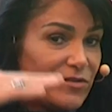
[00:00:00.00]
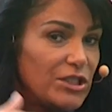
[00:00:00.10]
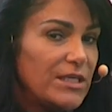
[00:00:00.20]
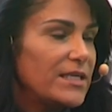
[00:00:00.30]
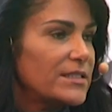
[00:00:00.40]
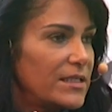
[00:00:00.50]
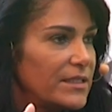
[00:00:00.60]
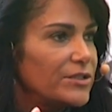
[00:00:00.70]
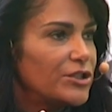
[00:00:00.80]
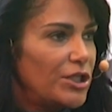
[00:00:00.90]
if she has a
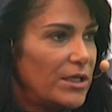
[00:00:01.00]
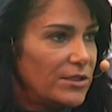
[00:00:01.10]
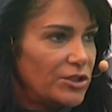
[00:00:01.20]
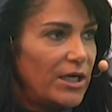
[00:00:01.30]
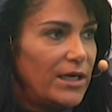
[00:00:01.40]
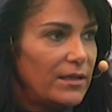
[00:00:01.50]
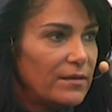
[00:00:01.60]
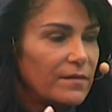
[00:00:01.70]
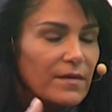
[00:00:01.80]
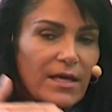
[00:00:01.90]
little
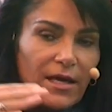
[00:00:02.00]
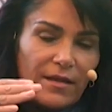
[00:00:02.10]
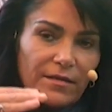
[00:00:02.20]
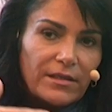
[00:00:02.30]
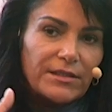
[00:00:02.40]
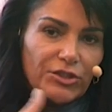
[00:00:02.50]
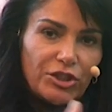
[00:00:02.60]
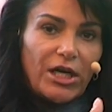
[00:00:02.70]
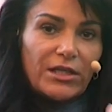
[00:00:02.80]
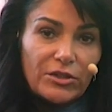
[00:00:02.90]
child, the little
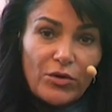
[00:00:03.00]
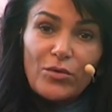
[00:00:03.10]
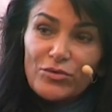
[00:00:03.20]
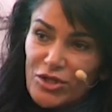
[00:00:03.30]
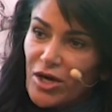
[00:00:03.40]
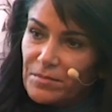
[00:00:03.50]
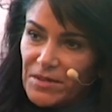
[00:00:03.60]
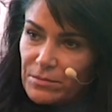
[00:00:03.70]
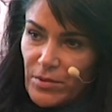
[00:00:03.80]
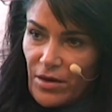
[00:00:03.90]
child grows up
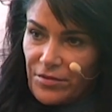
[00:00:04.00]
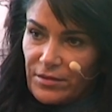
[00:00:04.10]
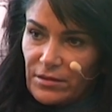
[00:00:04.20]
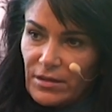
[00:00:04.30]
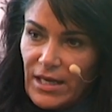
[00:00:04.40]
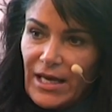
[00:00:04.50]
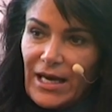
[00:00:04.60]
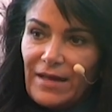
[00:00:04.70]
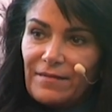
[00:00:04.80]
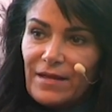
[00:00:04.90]
in the brothel.
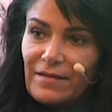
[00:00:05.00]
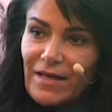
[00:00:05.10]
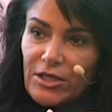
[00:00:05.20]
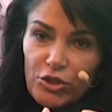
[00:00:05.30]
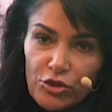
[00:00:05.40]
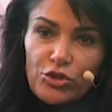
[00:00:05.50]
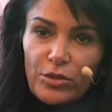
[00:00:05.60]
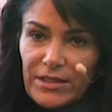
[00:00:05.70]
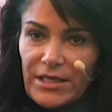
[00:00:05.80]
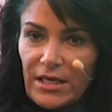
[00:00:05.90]
And they
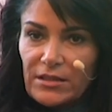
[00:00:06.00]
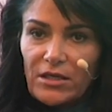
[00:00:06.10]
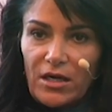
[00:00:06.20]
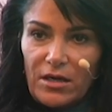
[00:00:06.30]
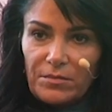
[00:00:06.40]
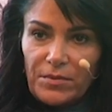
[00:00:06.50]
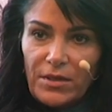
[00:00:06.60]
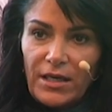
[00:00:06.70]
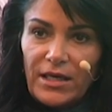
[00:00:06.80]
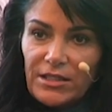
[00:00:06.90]
usually end up
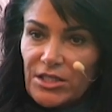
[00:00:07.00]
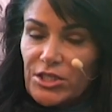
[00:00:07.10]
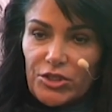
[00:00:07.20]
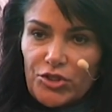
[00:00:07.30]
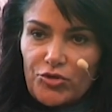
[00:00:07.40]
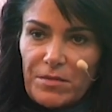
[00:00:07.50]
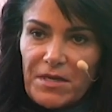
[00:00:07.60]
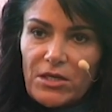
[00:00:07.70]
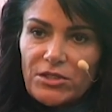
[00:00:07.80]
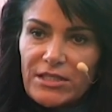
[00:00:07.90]
in the industry
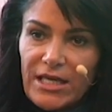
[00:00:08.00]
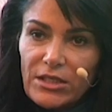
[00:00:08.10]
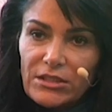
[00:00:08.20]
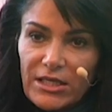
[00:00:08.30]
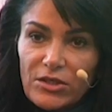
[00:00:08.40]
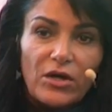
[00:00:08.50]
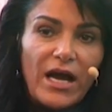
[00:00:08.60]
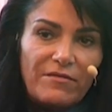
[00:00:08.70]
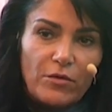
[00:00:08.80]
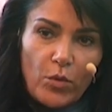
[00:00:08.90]
because they don't
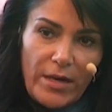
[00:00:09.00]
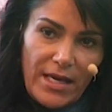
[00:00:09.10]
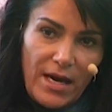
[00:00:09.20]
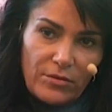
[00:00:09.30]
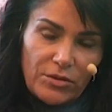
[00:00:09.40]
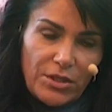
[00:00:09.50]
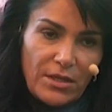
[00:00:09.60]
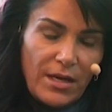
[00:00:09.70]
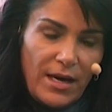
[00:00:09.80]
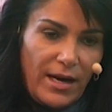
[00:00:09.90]
have a way out.
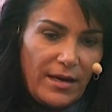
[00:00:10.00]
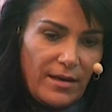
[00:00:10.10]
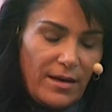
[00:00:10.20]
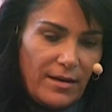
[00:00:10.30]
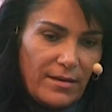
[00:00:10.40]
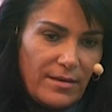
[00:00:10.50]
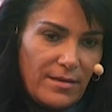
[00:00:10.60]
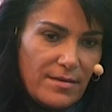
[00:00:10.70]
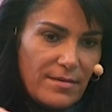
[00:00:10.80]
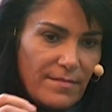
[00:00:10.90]

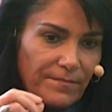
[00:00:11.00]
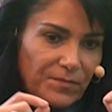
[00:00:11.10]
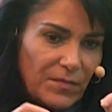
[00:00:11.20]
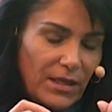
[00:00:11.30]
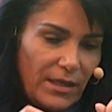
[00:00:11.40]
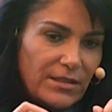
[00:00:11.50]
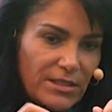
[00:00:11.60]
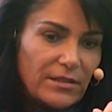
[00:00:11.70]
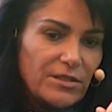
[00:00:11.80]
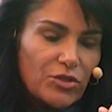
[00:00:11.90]
I
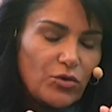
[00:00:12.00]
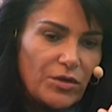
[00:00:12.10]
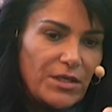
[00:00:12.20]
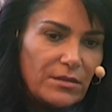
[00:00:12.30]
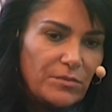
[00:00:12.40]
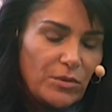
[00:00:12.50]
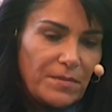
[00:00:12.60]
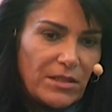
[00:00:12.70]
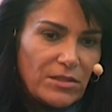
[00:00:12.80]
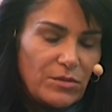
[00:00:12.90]
tell the story in the book
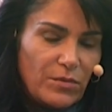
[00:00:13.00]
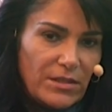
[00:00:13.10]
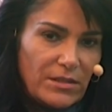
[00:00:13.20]
because it